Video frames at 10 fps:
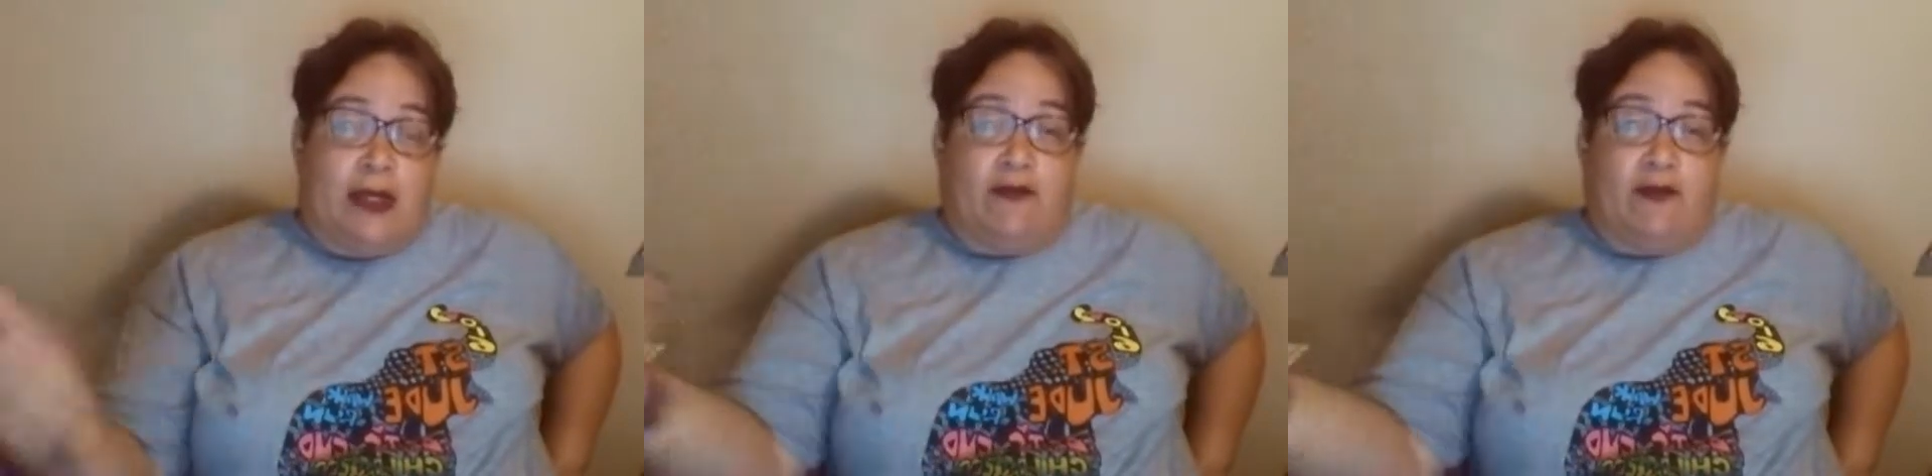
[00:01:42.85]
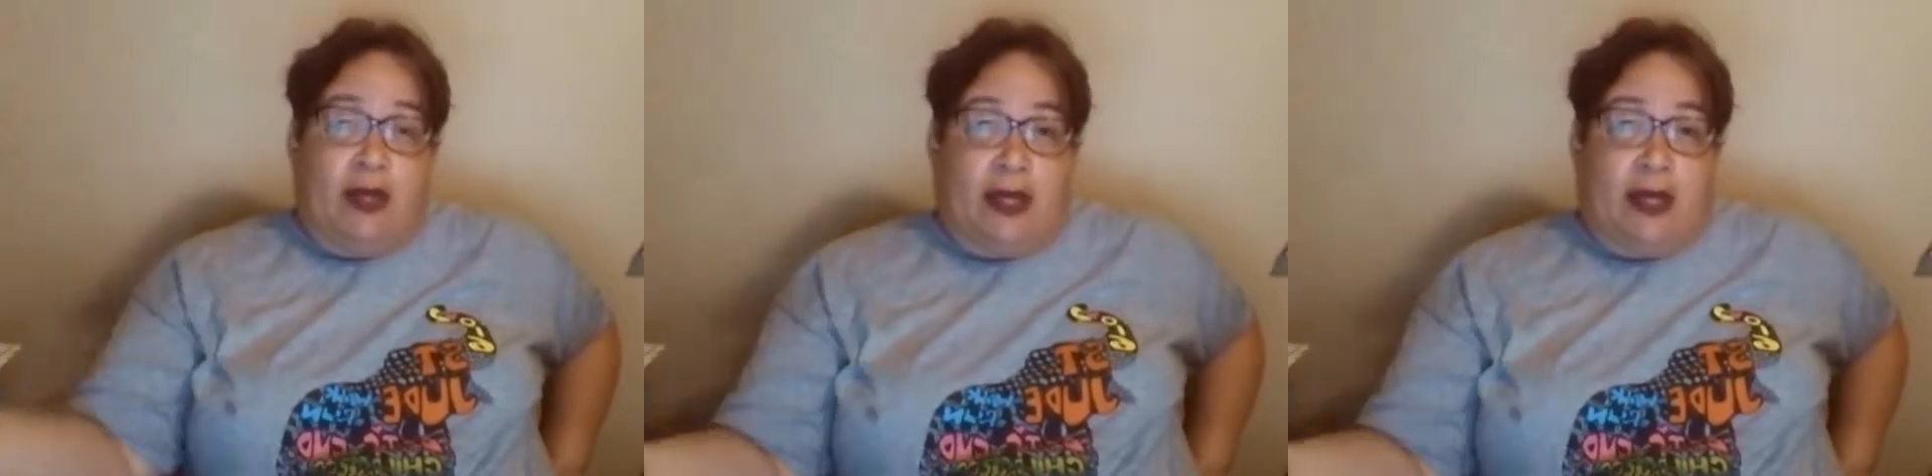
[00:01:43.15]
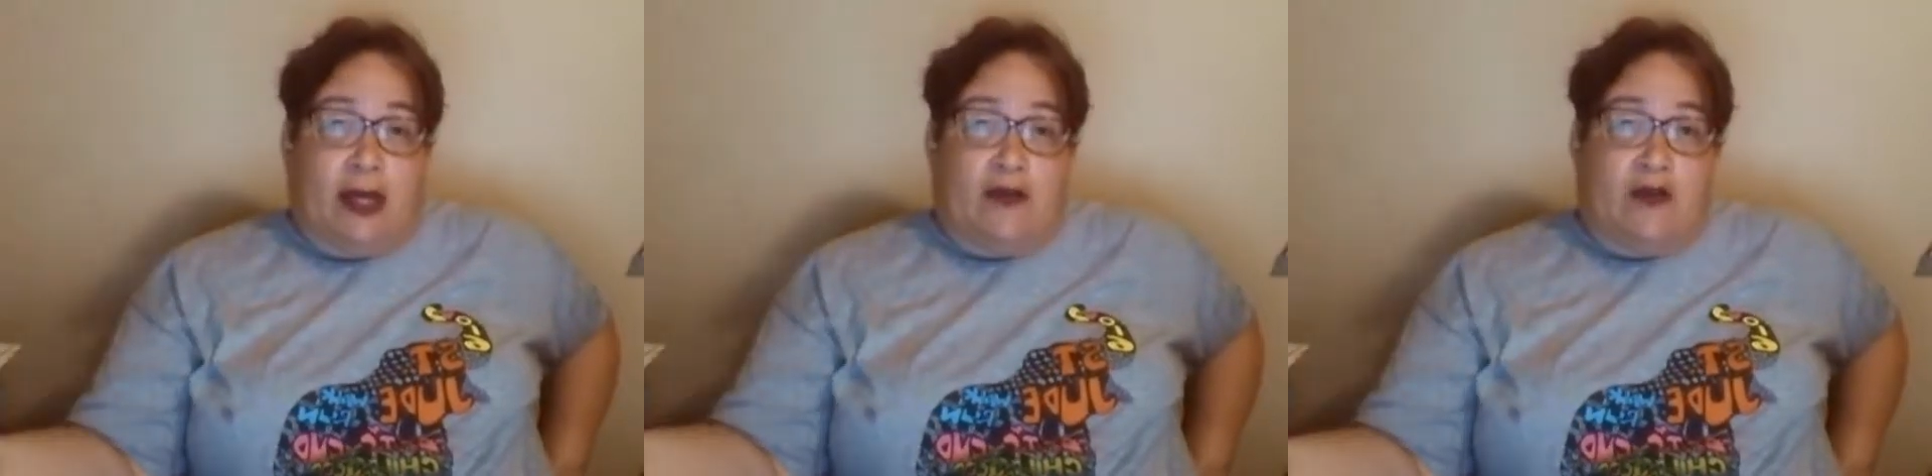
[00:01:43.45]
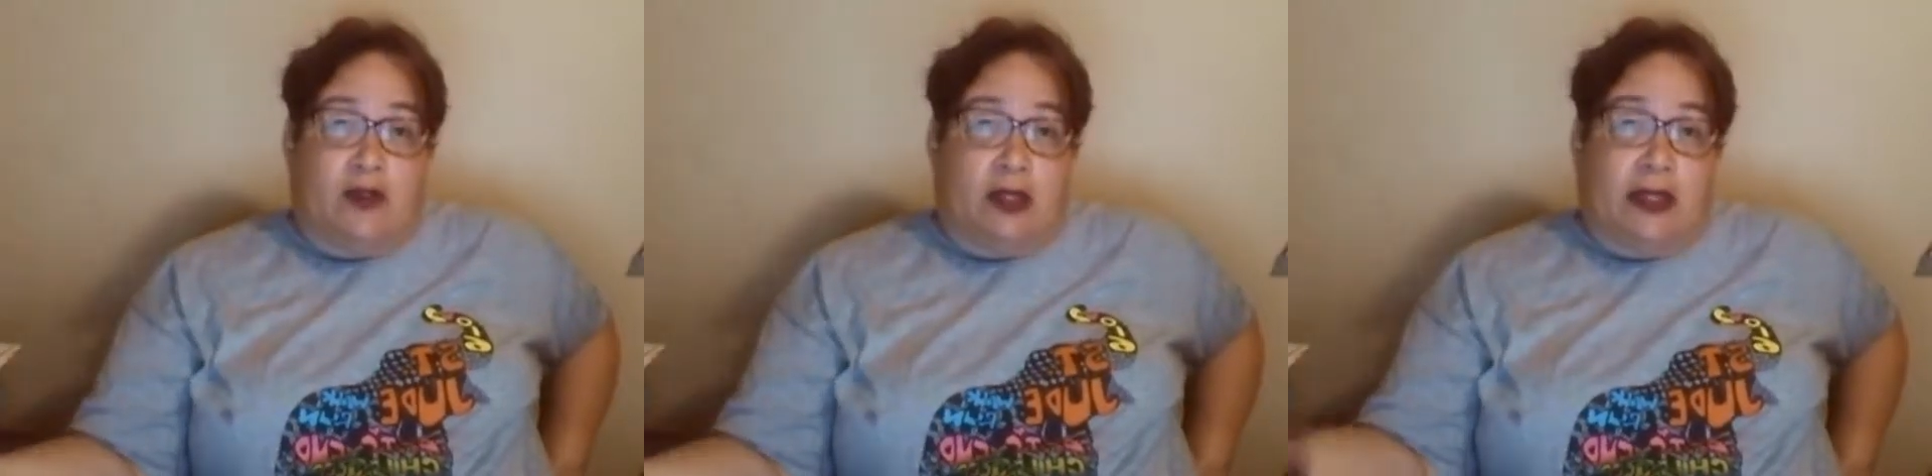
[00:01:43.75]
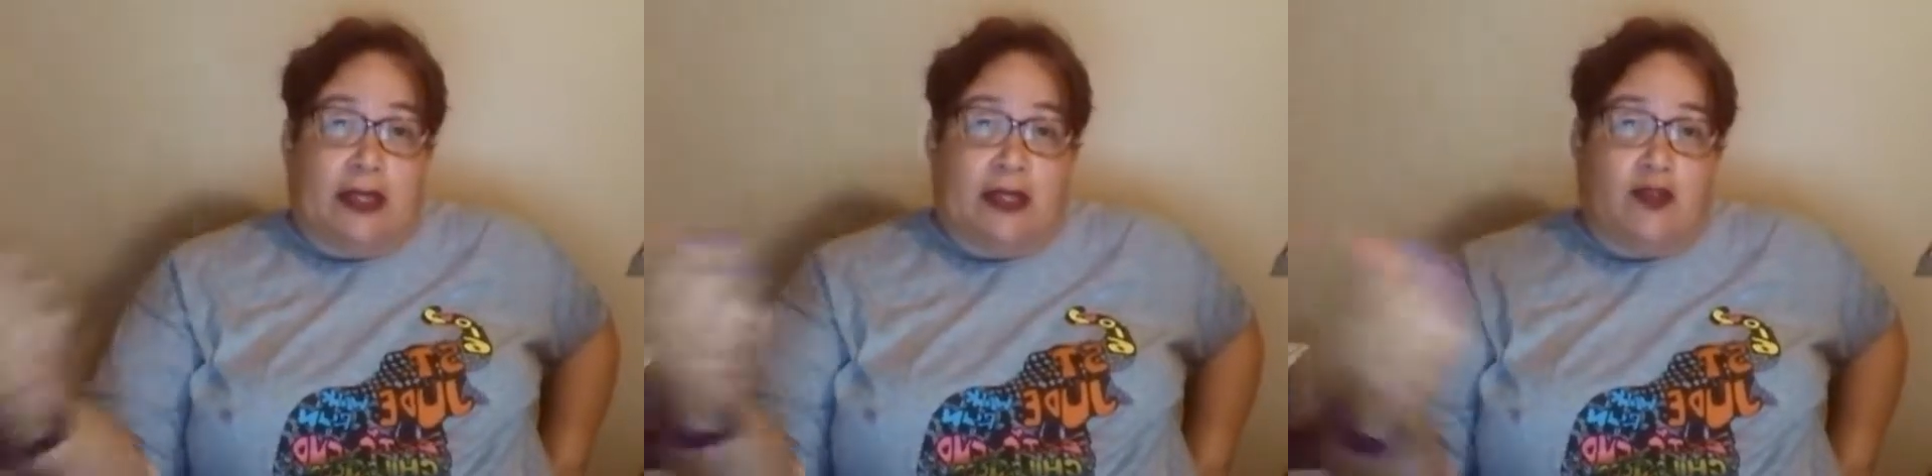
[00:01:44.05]
a fake account so that
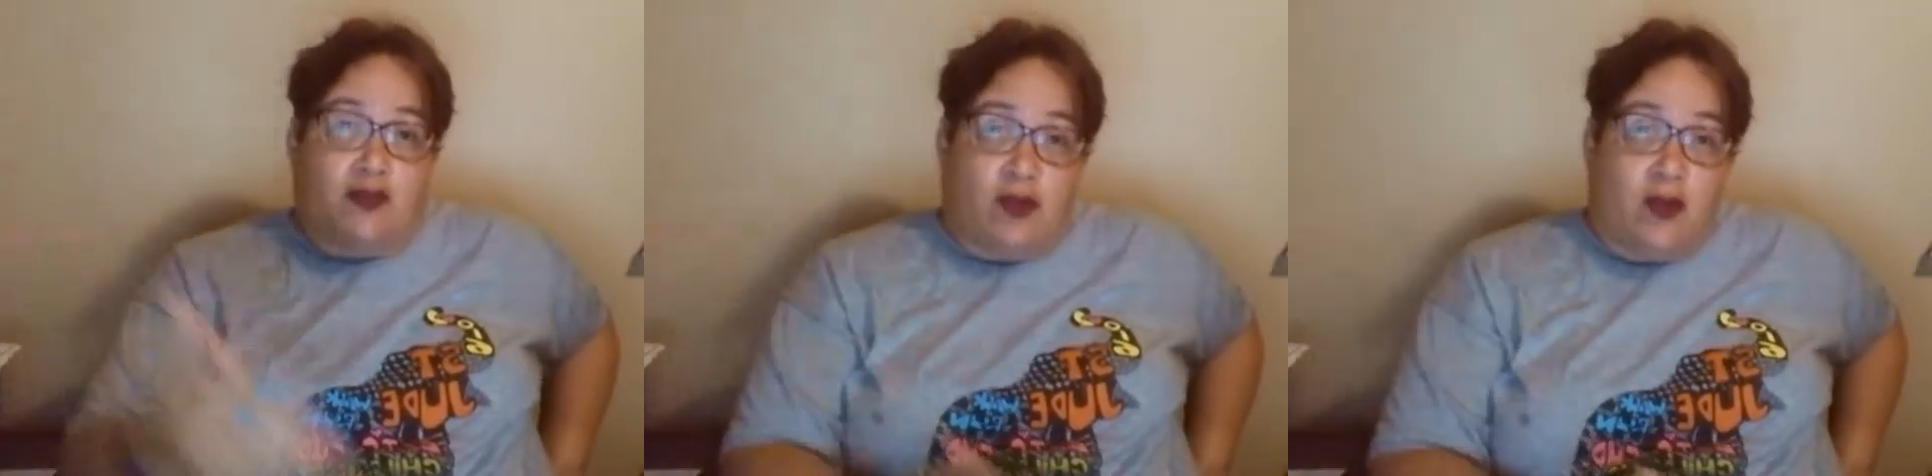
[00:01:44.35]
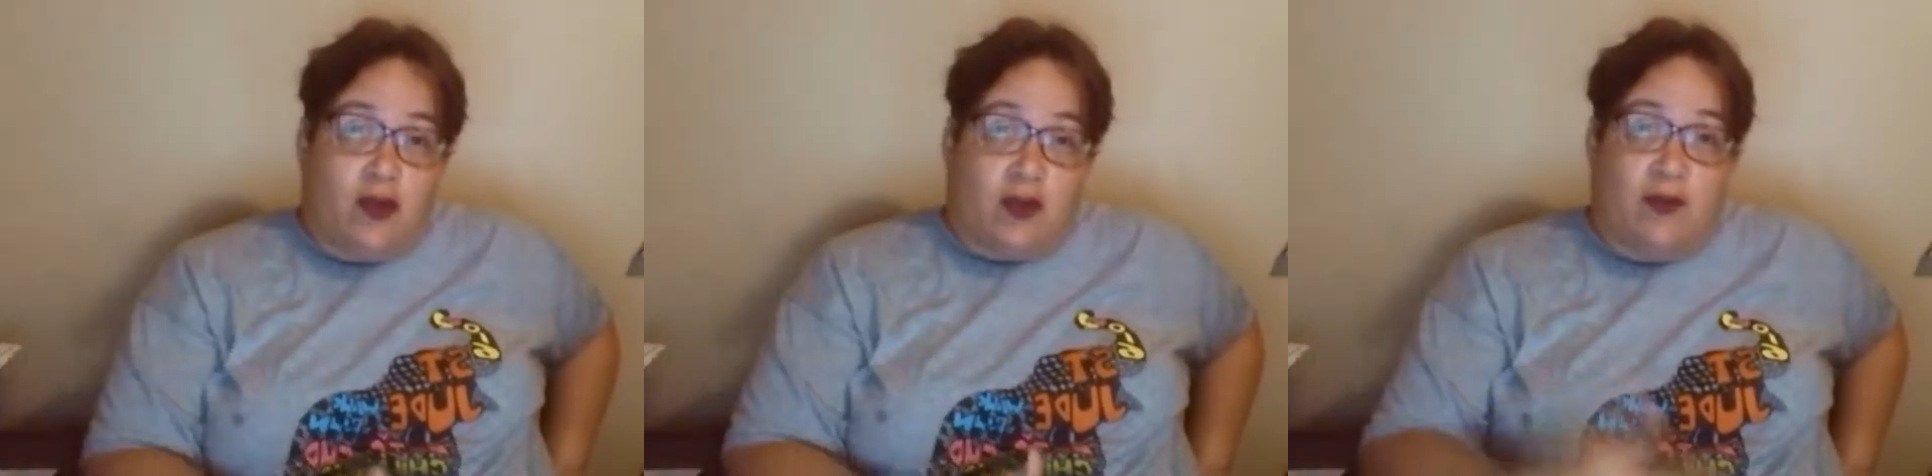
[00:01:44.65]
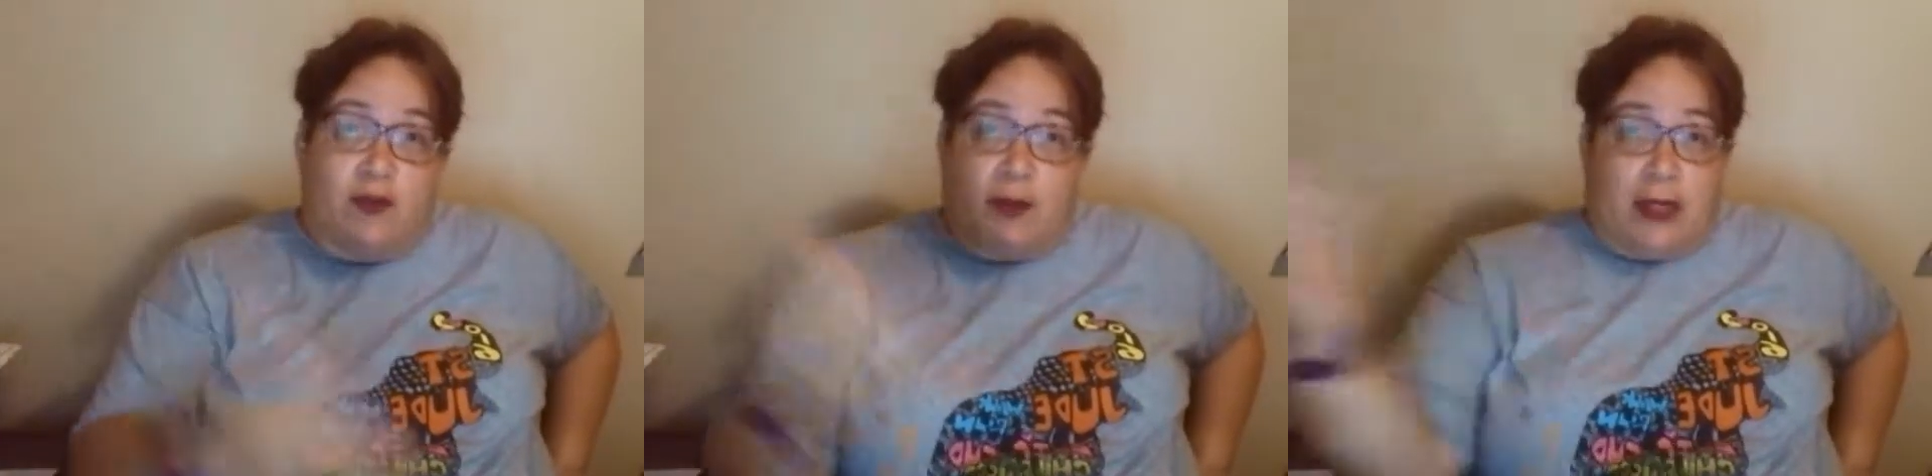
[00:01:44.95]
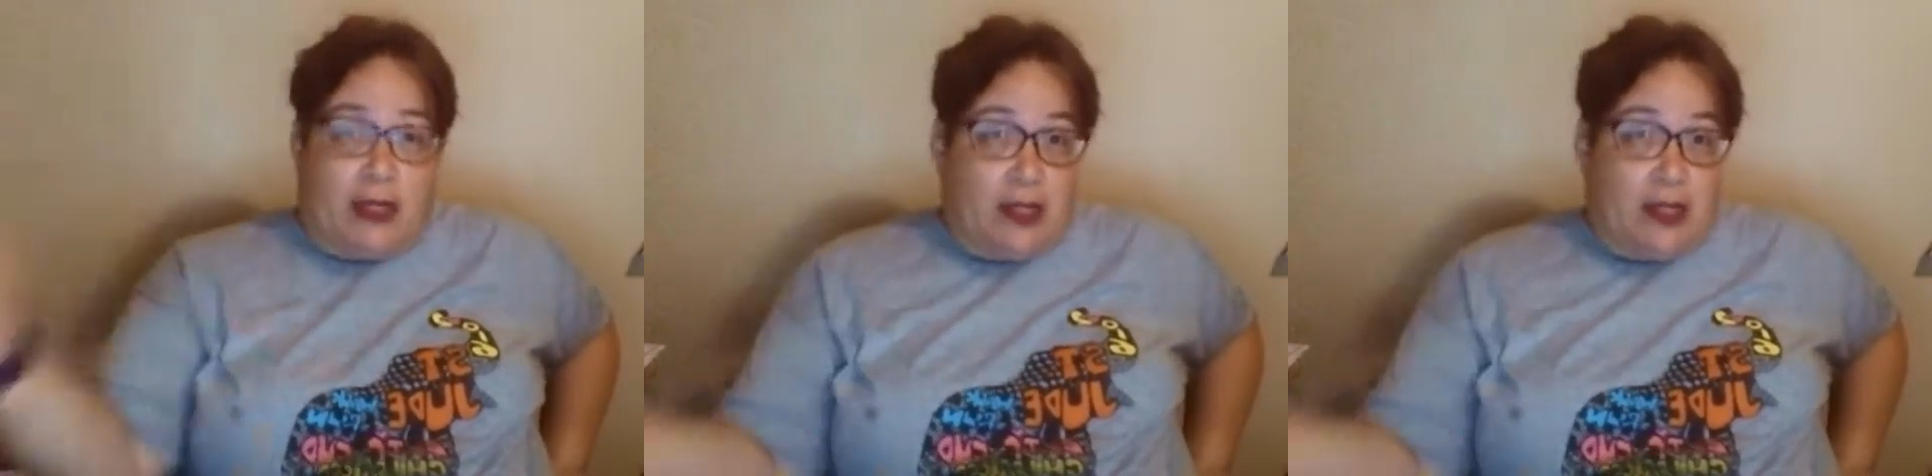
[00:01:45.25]
they can troll everybody